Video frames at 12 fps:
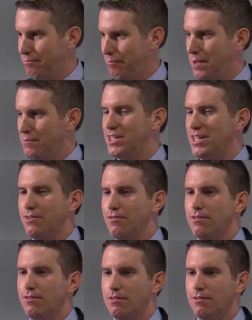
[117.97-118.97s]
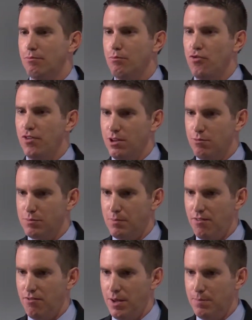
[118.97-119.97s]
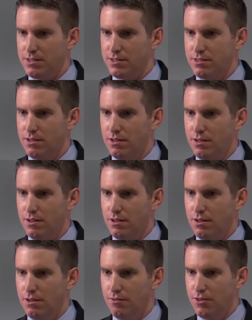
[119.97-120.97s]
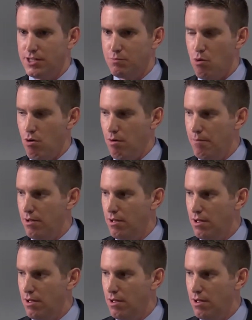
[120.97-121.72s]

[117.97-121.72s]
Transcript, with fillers: You may have seen the movie that was made famous for this poem.